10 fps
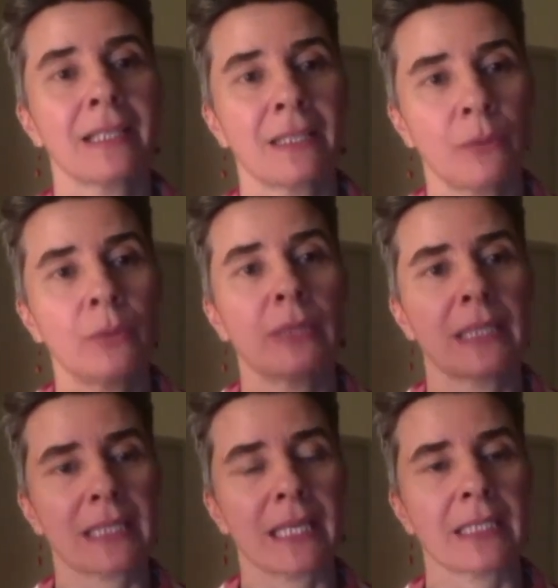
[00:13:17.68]
we will
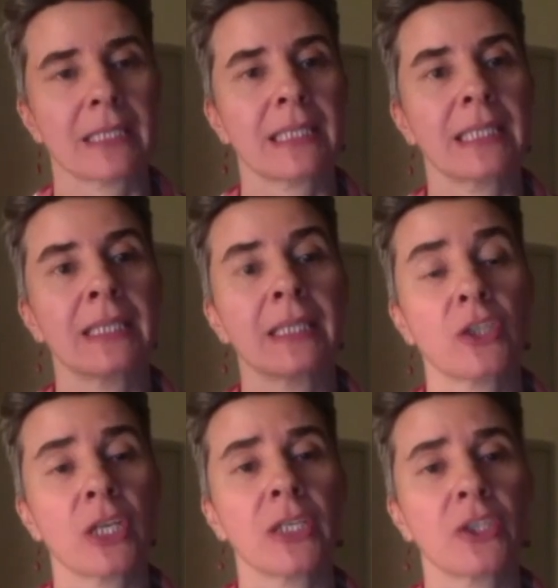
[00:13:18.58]
start seeing
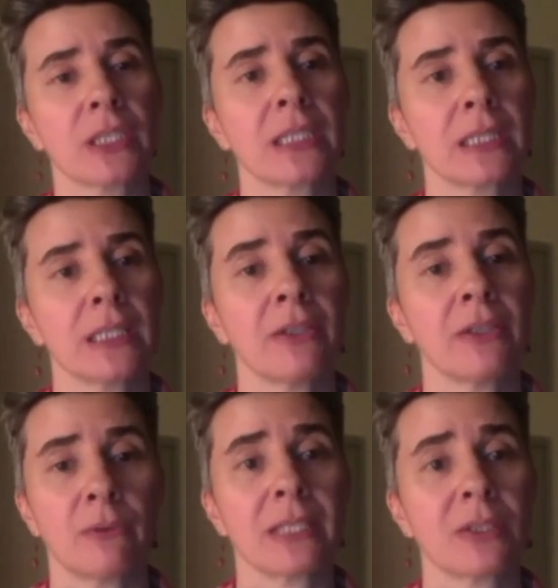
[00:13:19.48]
changes in
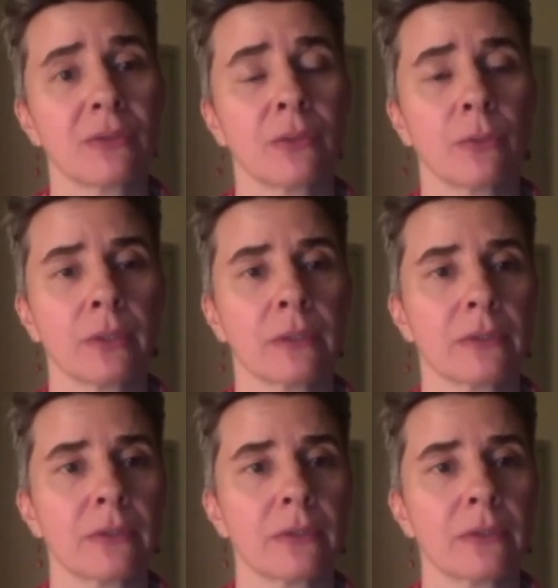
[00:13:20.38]
the rest of the world.